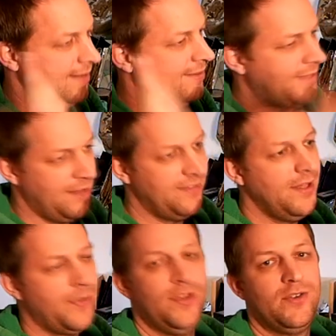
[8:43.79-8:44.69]
There's
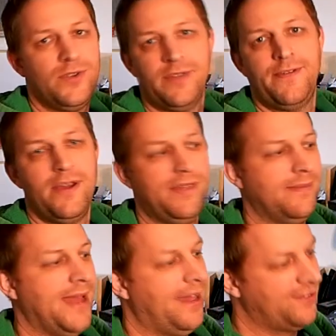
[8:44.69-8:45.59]
nothing to interfere with your
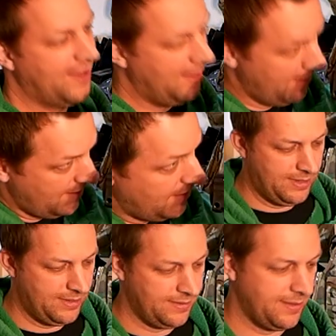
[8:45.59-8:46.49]
mask.
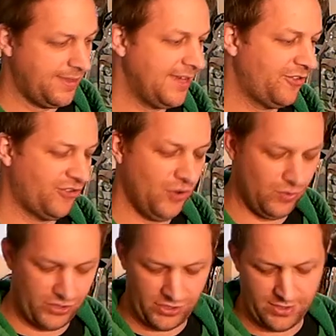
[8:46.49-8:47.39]
The thing
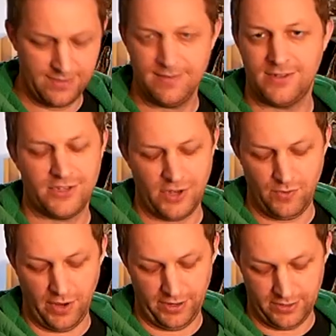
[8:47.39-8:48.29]
shoots so
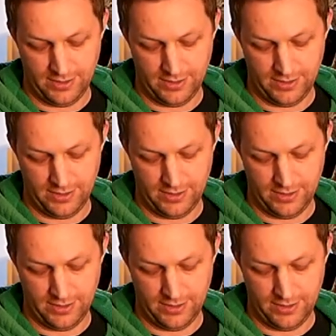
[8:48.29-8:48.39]
nice.